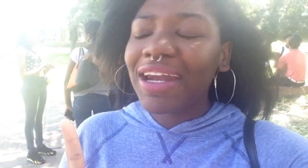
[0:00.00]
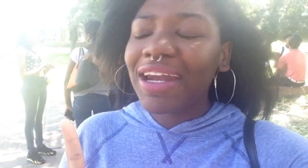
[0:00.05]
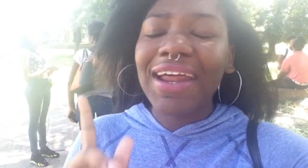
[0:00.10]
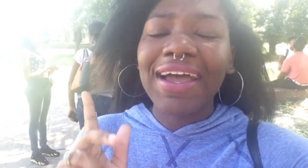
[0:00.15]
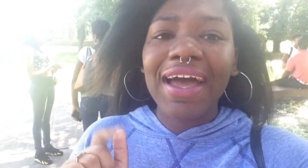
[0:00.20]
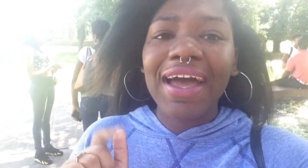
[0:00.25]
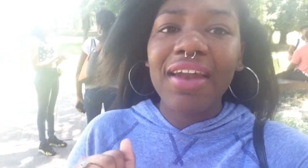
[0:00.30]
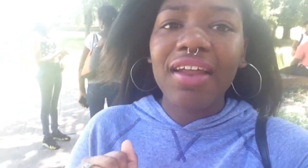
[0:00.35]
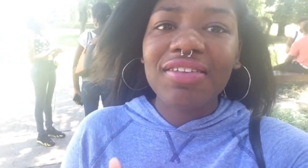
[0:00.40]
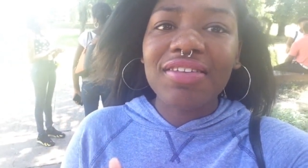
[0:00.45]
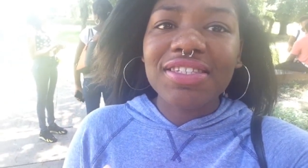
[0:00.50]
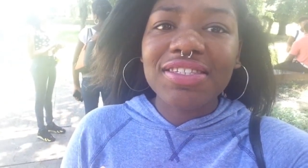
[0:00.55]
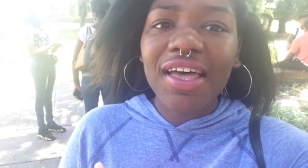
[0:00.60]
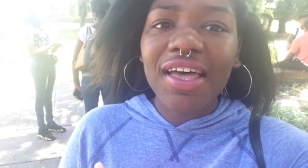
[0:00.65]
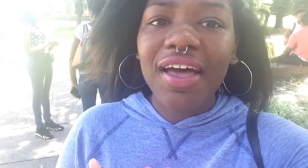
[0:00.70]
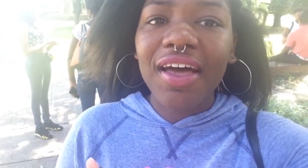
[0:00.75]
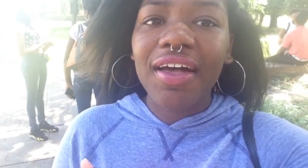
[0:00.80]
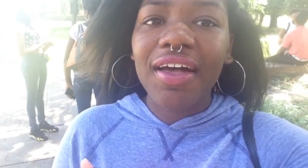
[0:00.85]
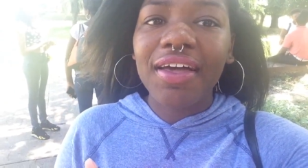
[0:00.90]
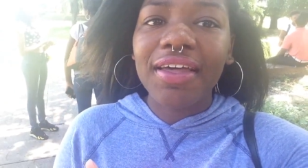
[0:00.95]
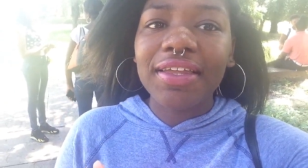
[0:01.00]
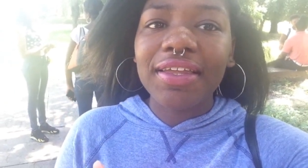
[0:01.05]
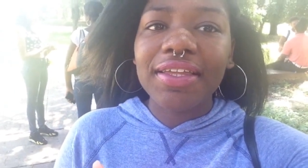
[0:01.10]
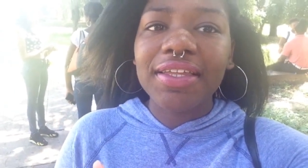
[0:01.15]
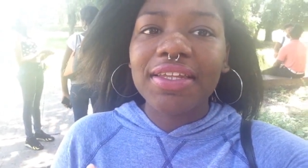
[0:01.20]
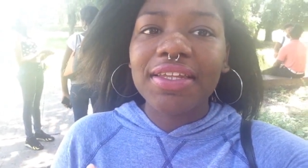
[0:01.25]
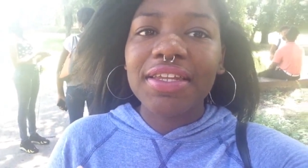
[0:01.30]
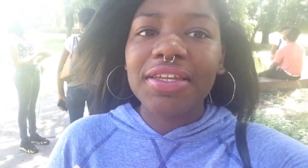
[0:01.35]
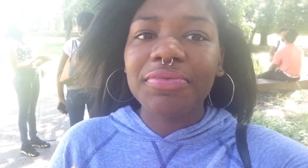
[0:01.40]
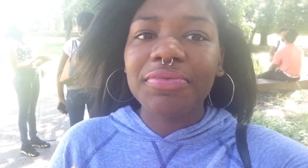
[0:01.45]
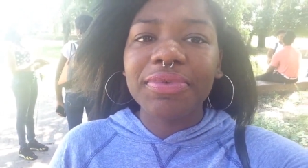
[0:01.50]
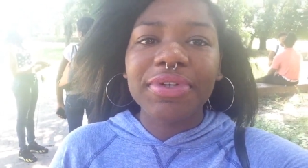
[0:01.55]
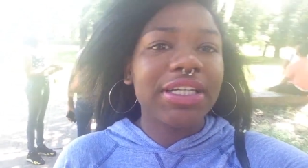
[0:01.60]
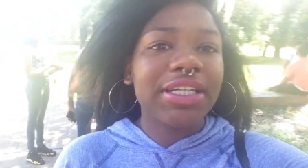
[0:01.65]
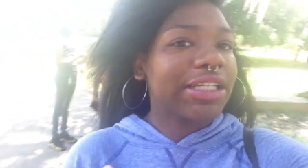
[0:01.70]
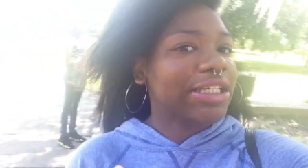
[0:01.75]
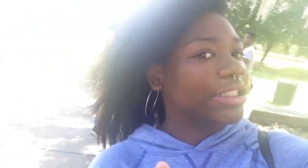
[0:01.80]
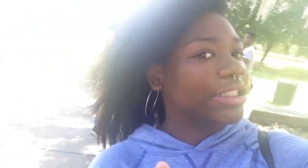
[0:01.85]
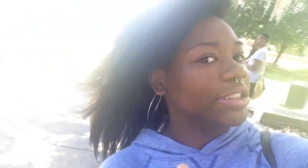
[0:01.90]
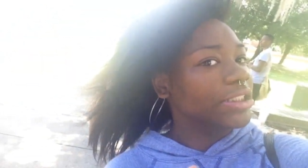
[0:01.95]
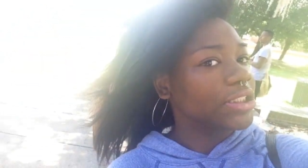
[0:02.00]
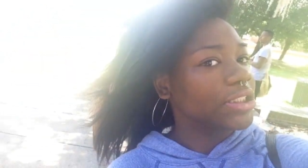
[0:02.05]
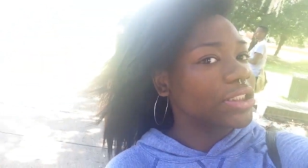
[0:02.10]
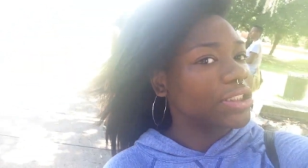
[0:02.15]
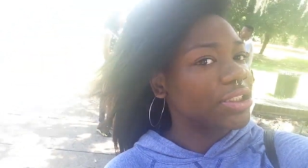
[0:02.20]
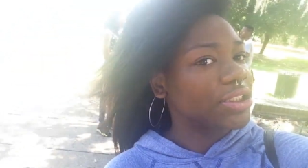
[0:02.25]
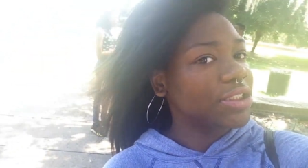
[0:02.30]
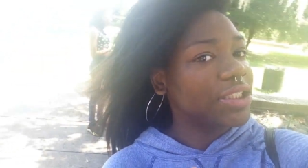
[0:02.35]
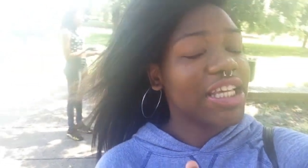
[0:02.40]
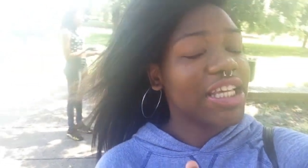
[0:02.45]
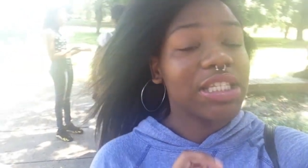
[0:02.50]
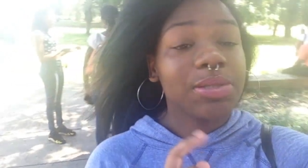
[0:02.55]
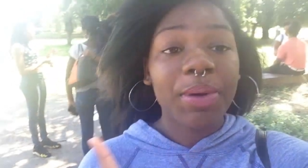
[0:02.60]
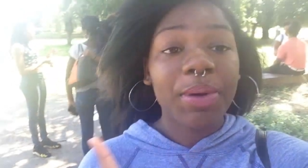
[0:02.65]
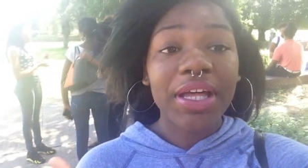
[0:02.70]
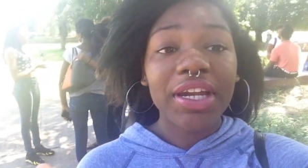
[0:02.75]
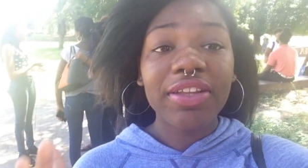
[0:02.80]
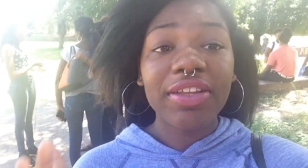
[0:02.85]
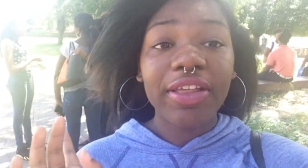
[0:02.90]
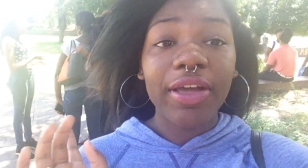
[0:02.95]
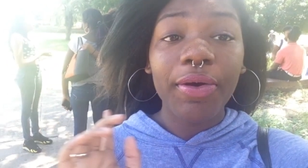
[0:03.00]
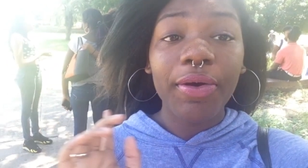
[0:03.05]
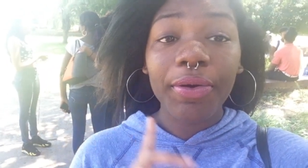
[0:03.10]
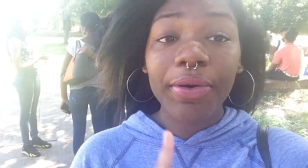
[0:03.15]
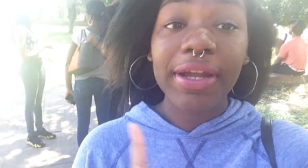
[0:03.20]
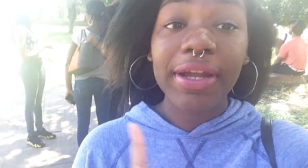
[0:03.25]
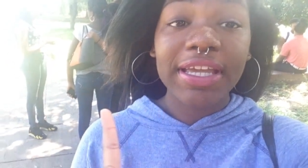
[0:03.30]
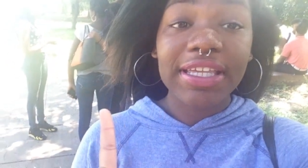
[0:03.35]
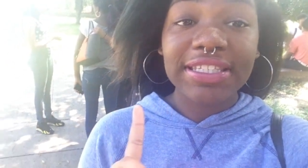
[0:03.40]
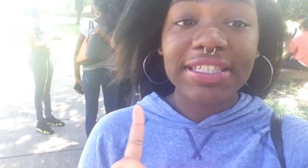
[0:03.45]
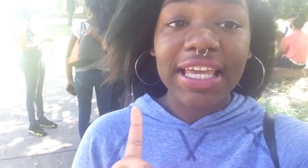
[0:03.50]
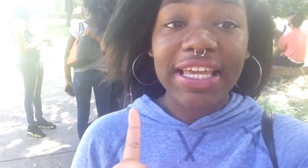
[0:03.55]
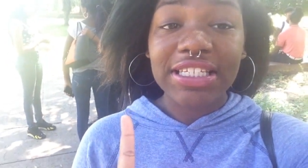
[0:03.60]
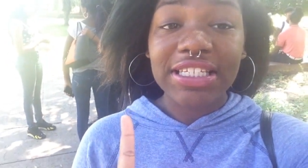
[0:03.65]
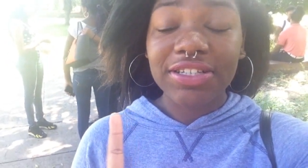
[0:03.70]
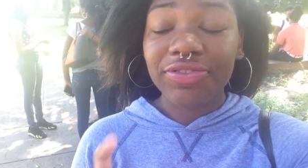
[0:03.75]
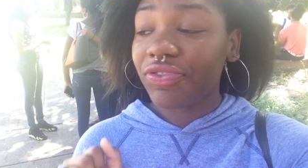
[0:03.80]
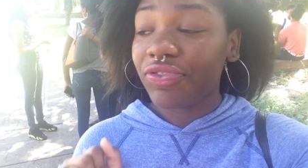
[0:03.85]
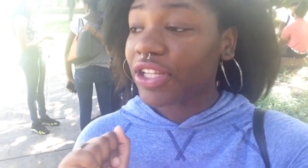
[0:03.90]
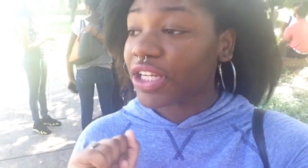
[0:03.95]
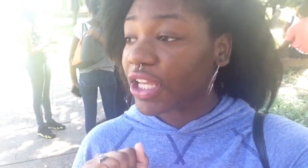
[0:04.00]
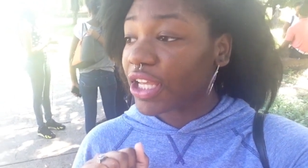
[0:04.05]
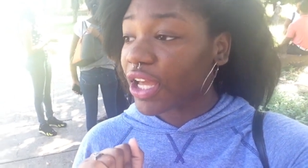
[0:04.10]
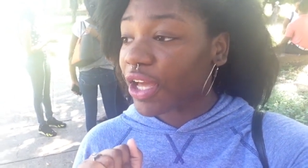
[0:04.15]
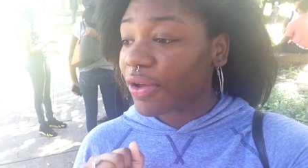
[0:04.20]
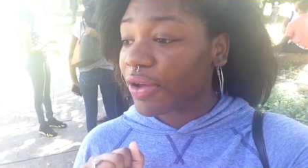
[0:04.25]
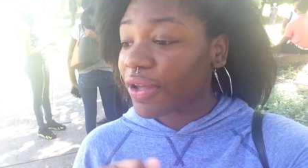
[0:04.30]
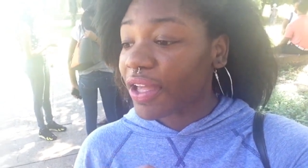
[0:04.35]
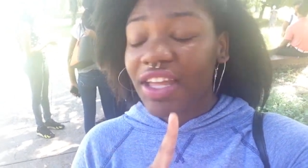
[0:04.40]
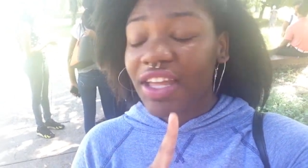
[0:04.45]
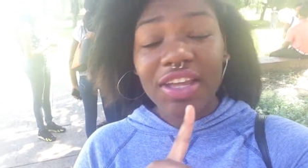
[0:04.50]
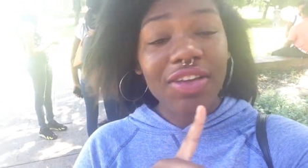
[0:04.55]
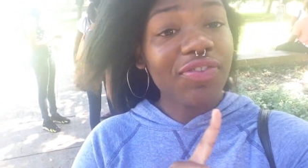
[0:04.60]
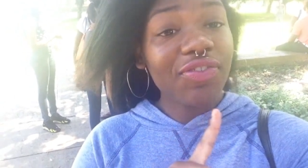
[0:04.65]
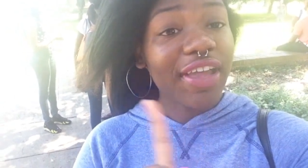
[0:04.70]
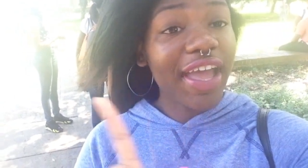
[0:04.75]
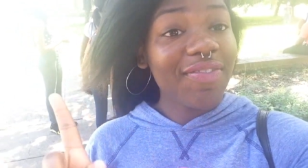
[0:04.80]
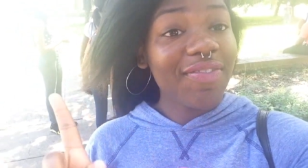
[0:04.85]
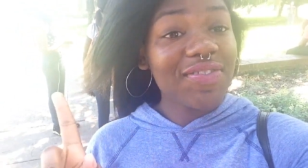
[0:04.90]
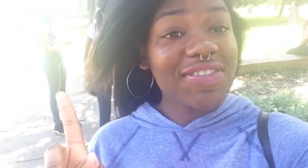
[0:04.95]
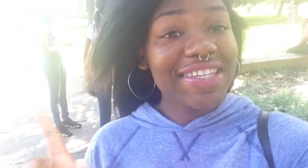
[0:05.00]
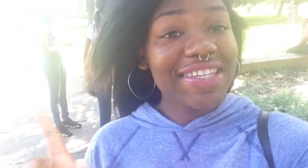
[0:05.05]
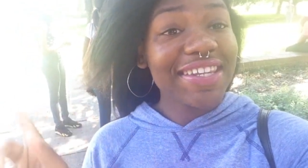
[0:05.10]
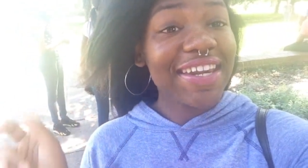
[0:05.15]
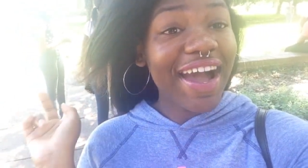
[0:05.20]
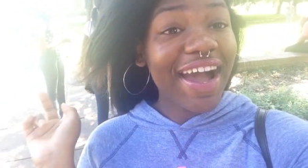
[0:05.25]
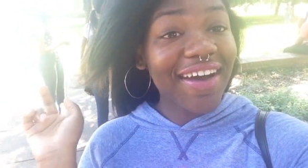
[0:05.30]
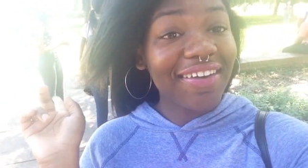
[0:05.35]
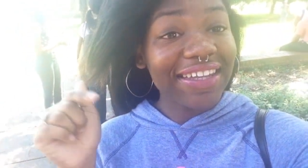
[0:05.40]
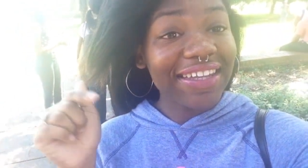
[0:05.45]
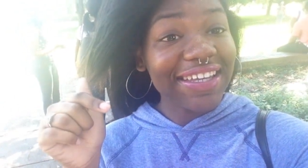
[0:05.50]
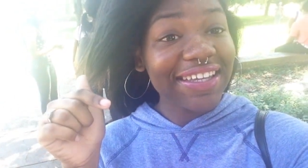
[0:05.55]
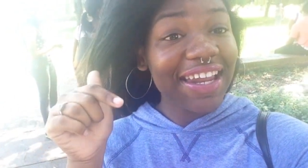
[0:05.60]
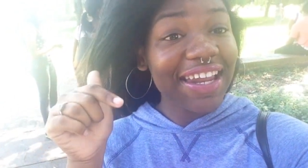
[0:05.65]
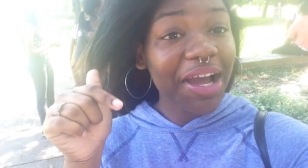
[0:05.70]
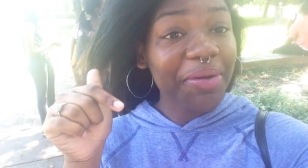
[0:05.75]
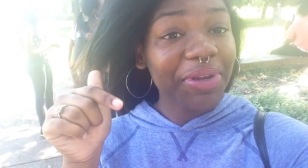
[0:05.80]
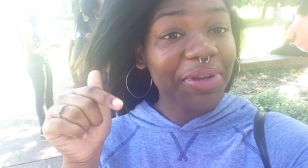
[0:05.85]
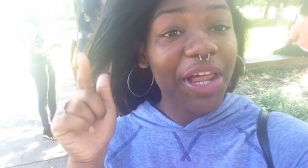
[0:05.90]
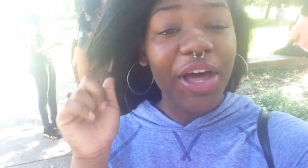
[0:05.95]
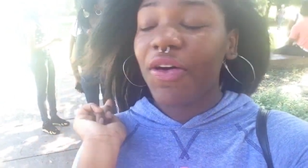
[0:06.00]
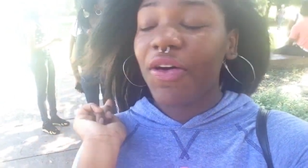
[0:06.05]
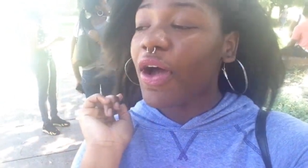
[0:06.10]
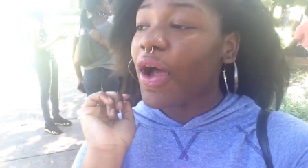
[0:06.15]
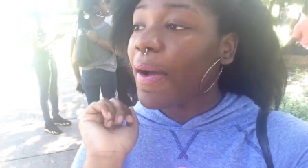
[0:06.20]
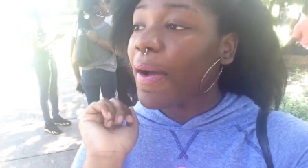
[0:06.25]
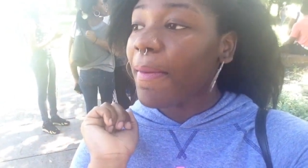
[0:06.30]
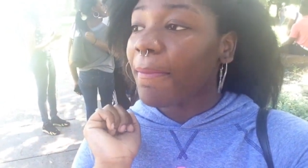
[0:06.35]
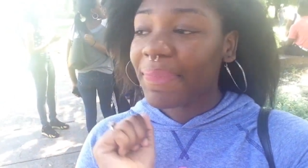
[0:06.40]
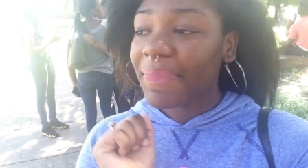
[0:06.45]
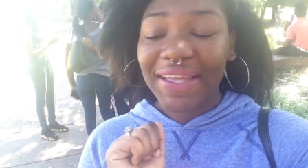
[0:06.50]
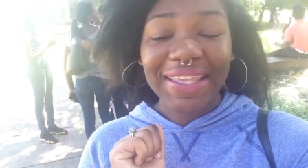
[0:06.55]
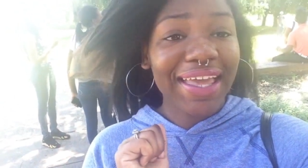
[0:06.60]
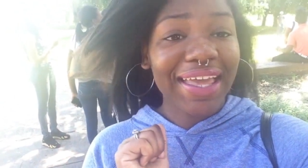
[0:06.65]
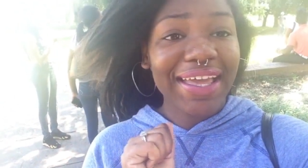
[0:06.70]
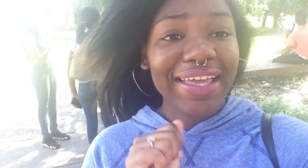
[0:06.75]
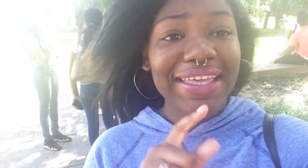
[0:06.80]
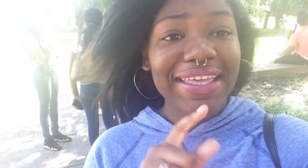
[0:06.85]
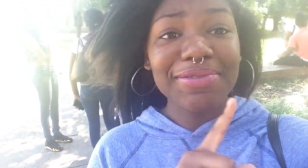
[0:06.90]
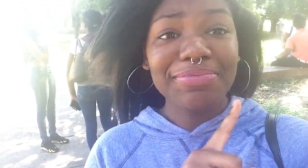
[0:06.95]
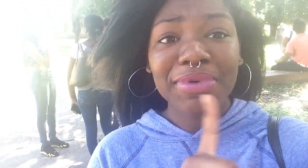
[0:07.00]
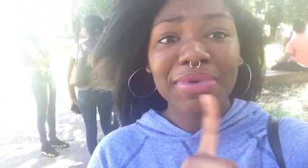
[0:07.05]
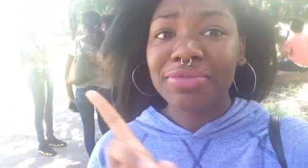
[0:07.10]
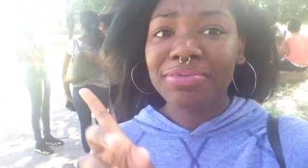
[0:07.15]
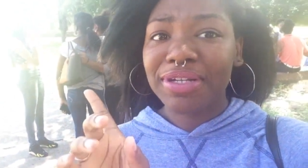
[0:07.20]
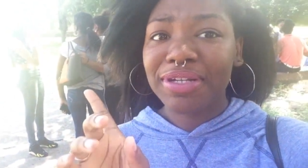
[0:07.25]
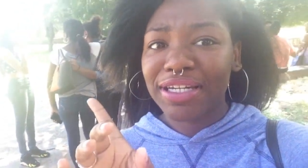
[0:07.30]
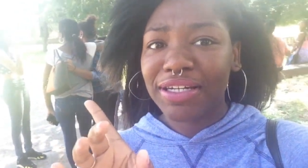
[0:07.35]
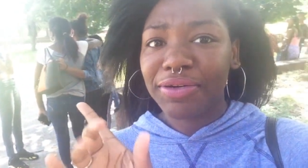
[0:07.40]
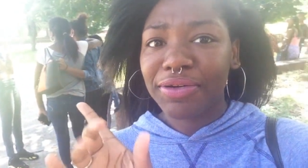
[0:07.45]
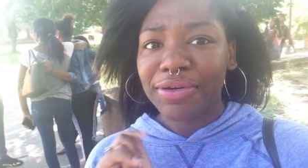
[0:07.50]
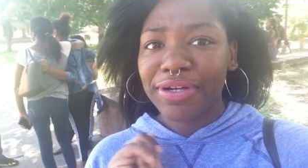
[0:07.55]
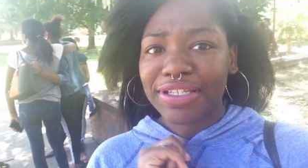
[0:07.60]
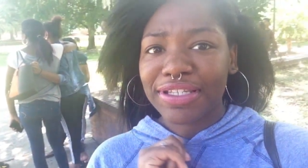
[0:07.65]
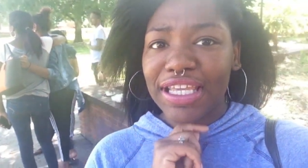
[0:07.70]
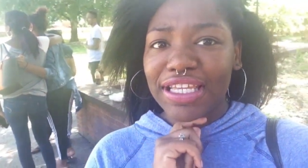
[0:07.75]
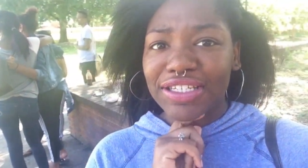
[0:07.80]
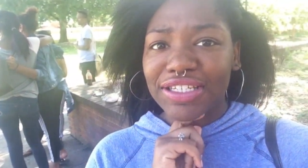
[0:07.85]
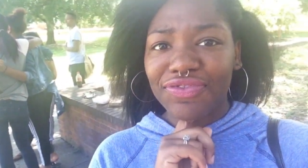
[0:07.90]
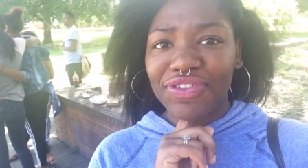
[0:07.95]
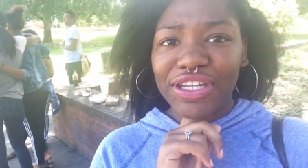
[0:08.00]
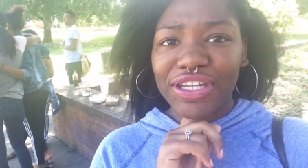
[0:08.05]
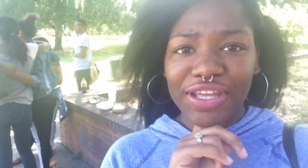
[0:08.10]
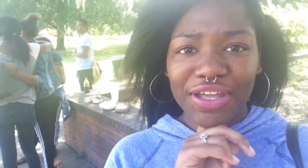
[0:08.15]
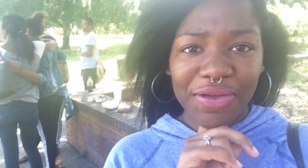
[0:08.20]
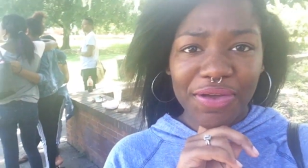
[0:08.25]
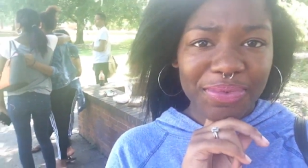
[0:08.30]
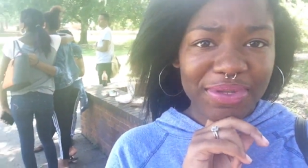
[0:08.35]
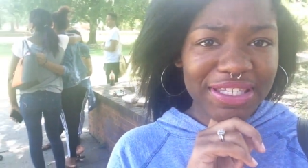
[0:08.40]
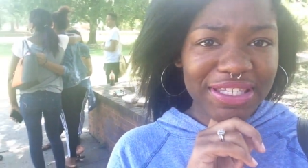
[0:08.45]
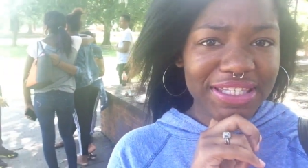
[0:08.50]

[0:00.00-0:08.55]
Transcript: but I got outside and it went. It's better than orientation video. If you haven't seen it, I'll link it down below. But yeah, it's much better than orientation video.